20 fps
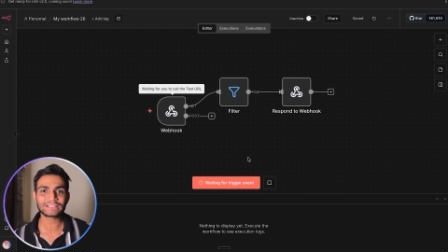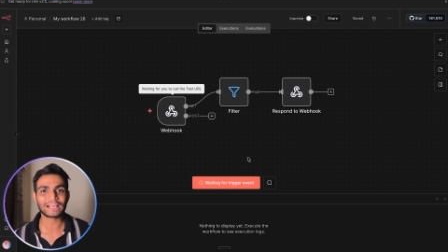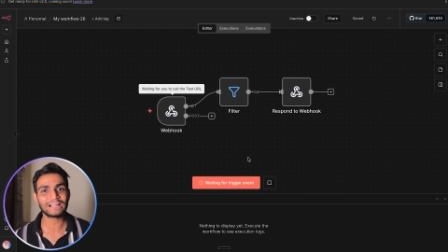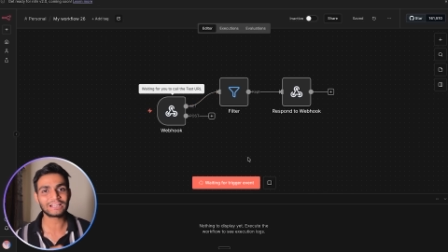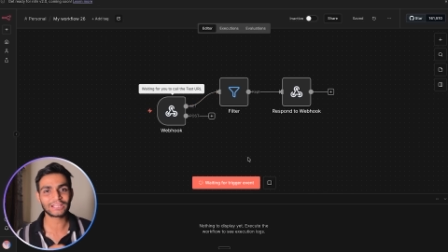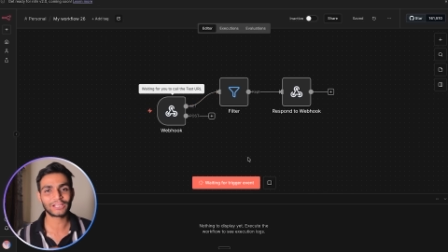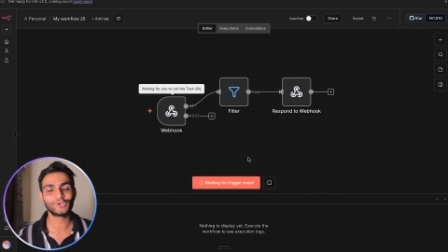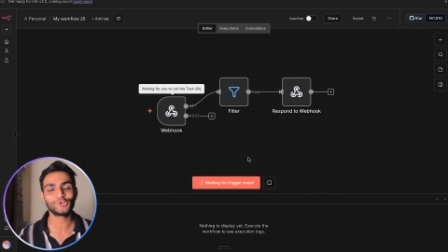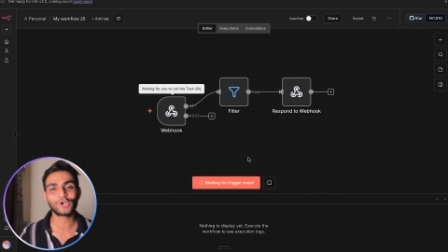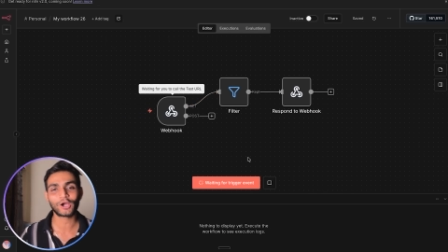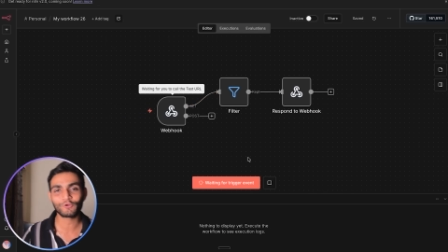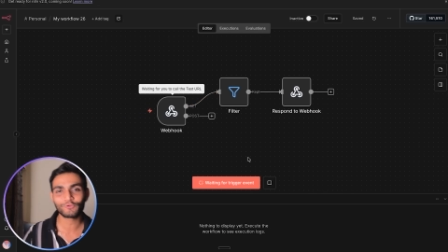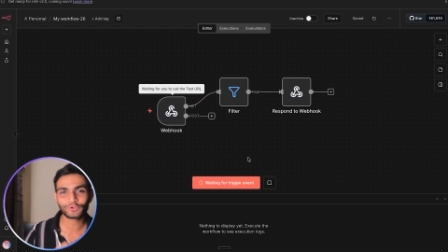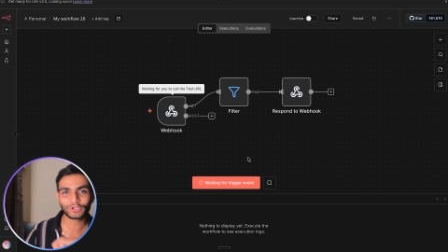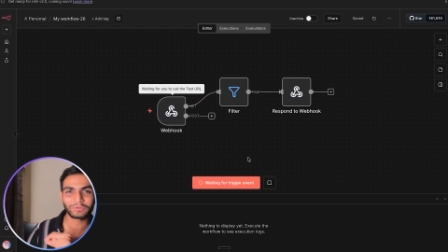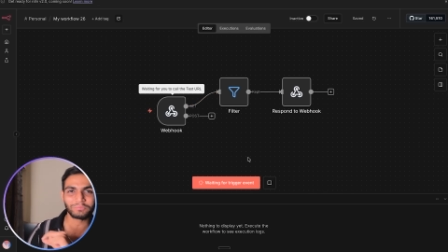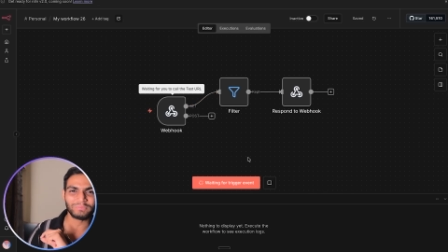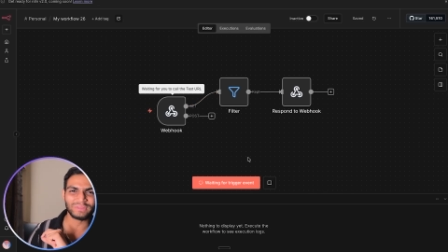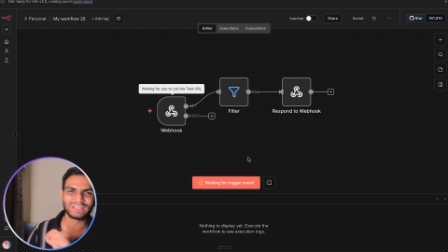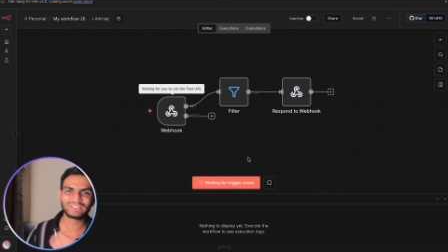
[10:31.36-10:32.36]
I'll tell you how you
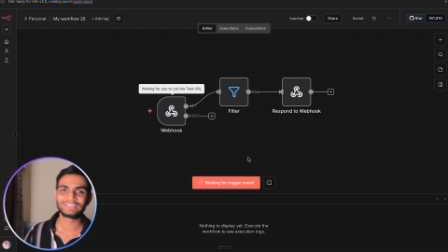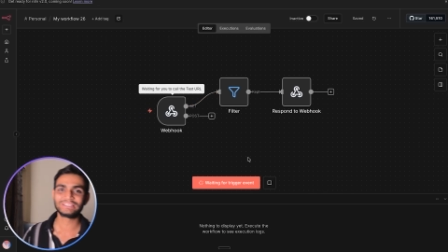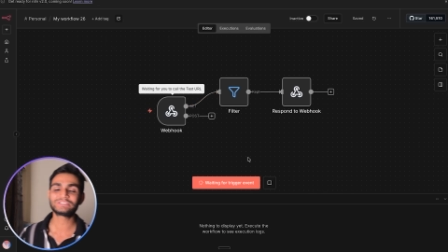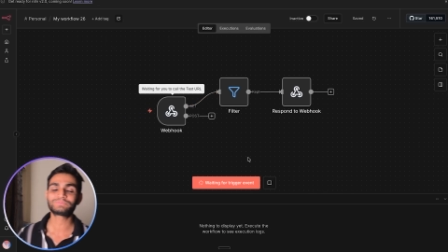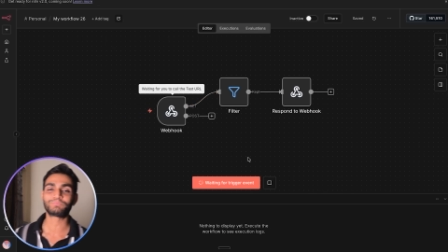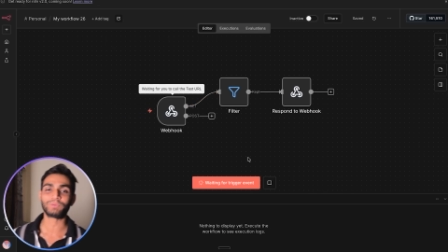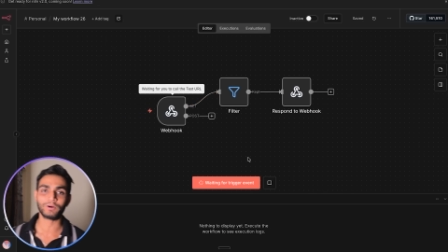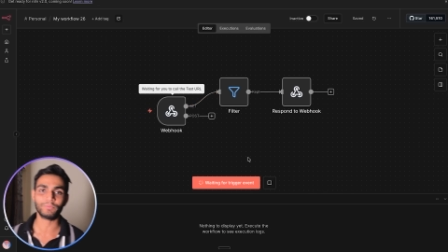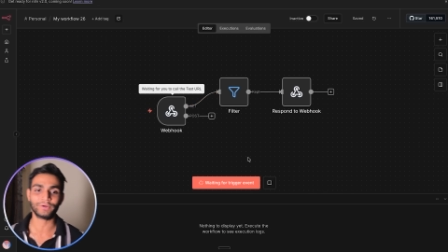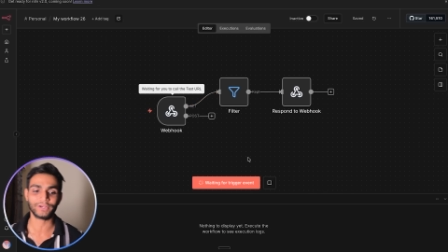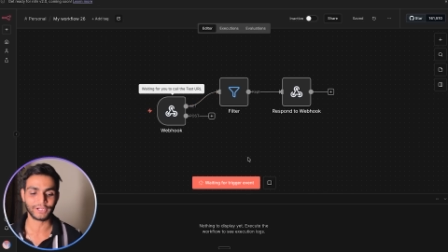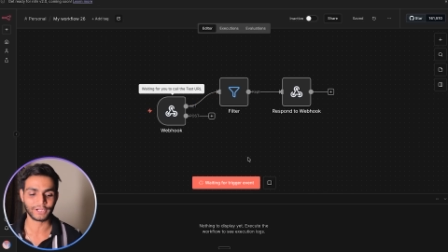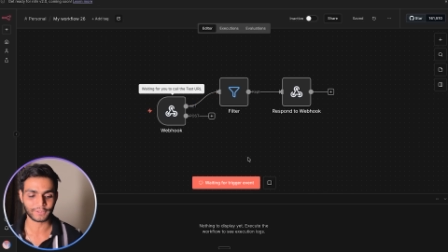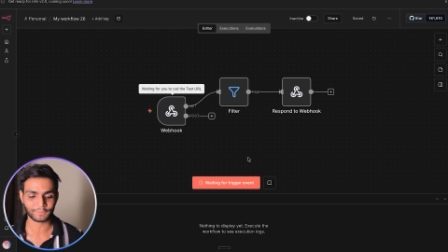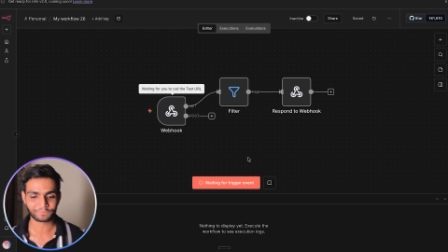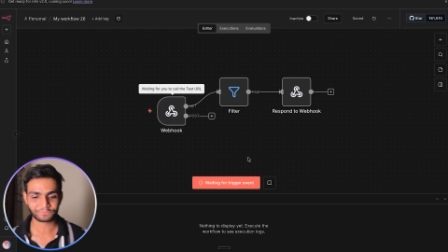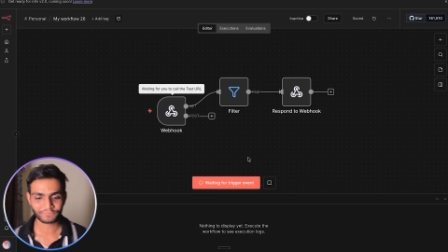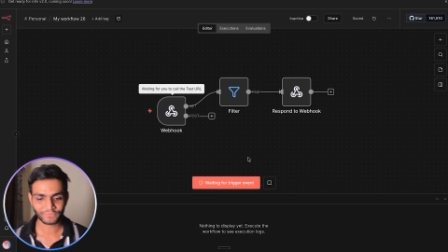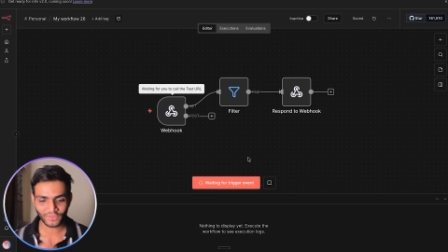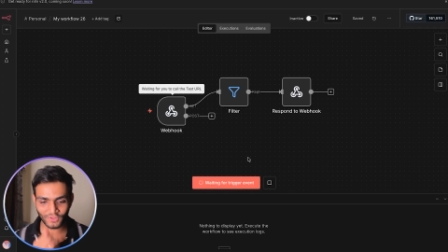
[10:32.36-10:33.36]
can make this permanent.
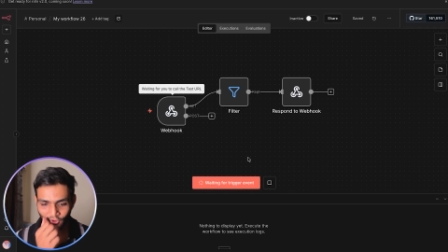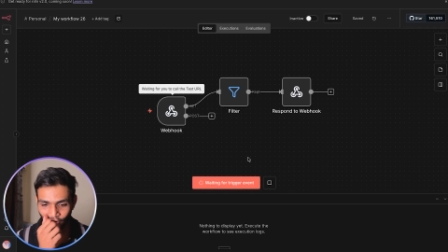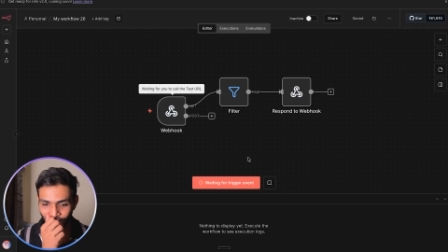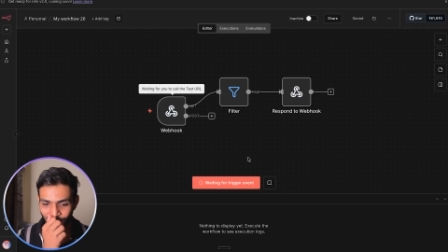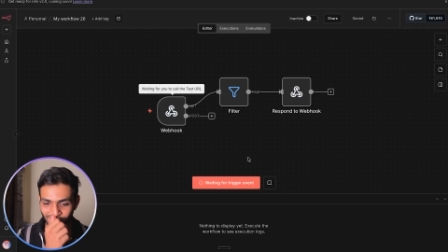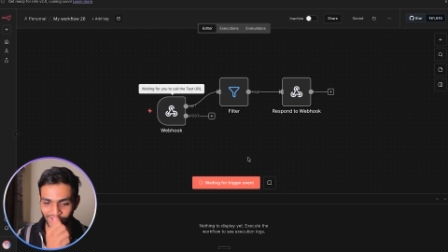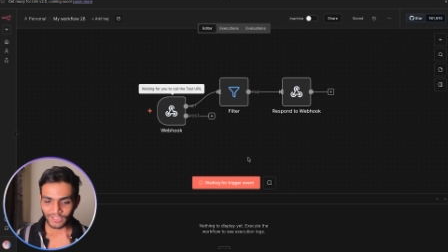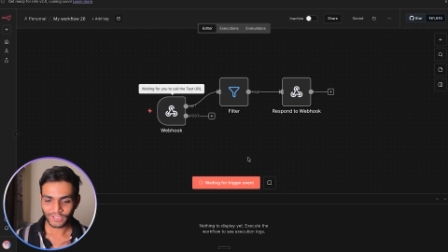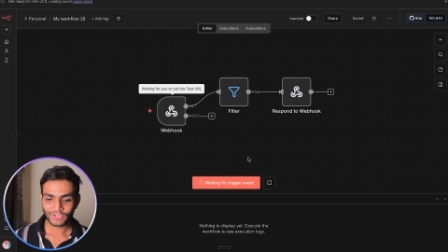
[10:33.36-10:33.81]
Okay.